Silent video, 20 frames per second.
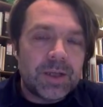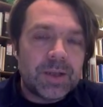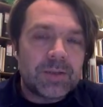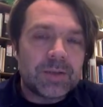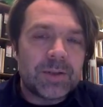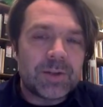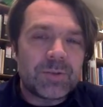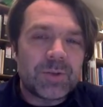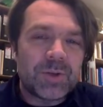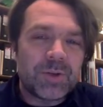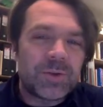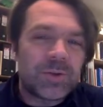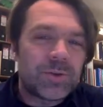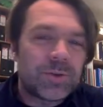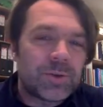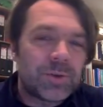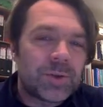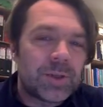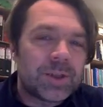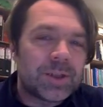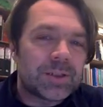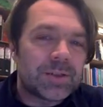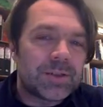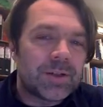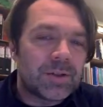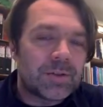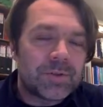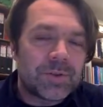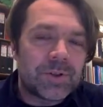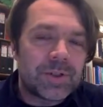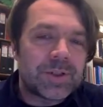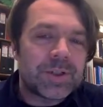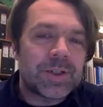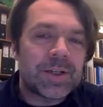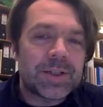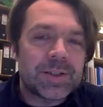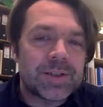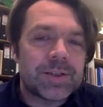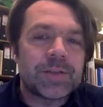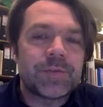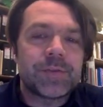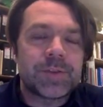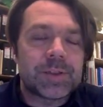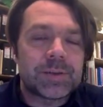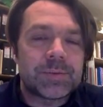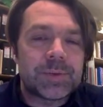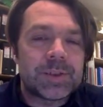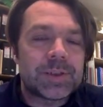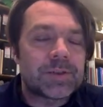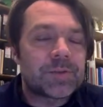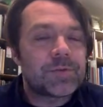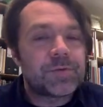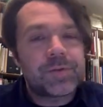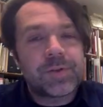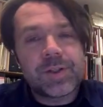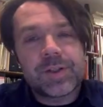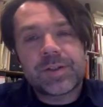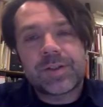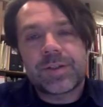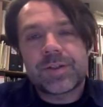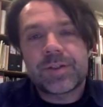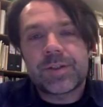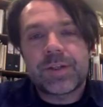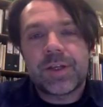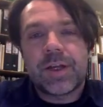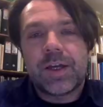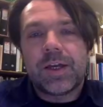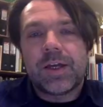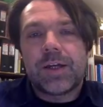that what you're doing is not very scientific, because for instance,